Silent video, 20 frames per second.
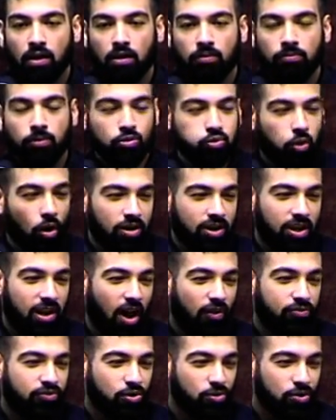But what
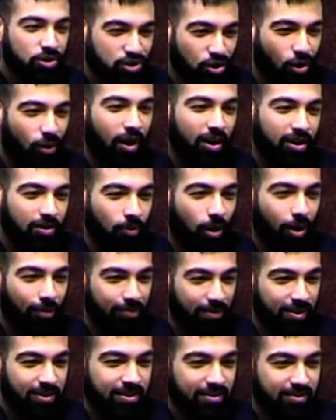love do we show Ali
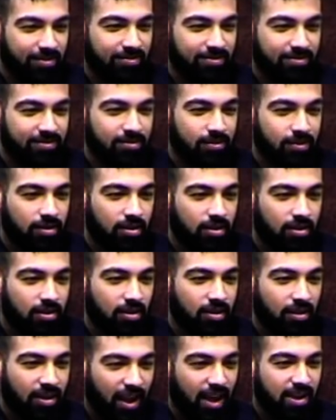Muhammad?
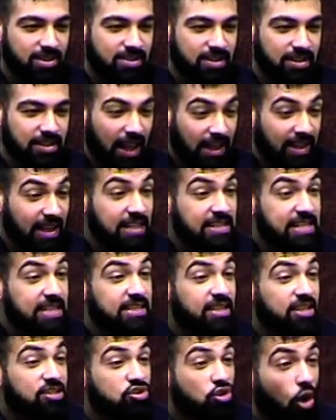Yes? That this is
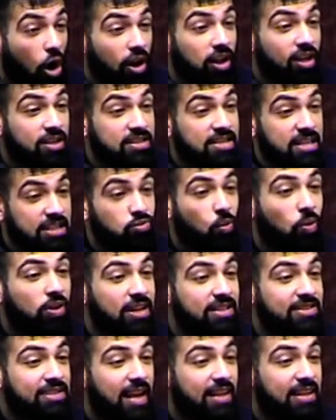the scholars, this is what
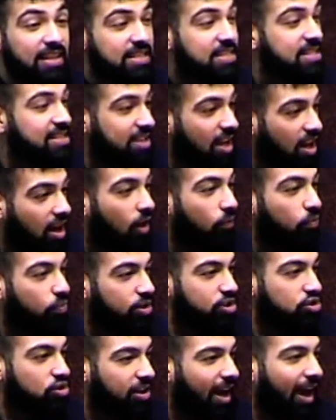they say, this is the love we
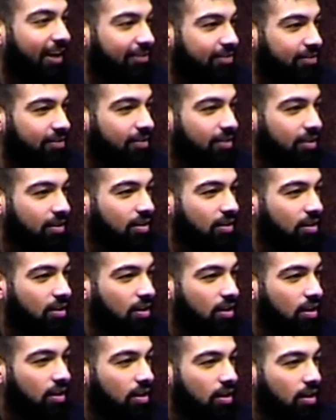should have.
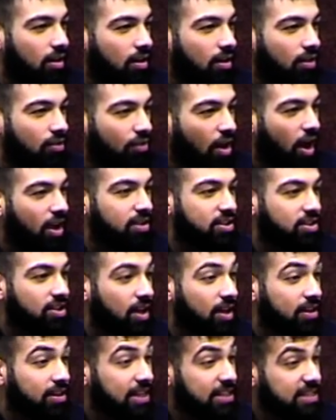Right?
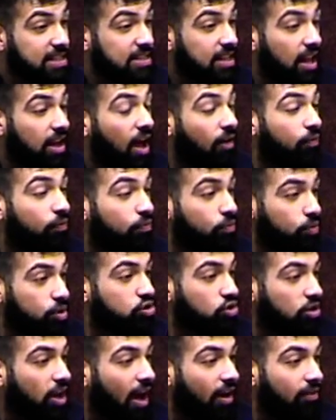This is the love we
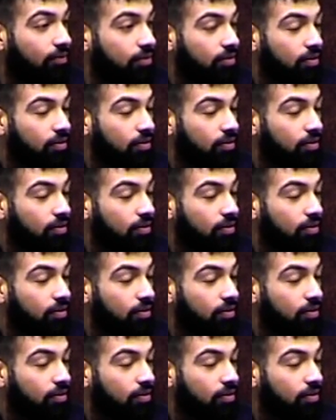should have.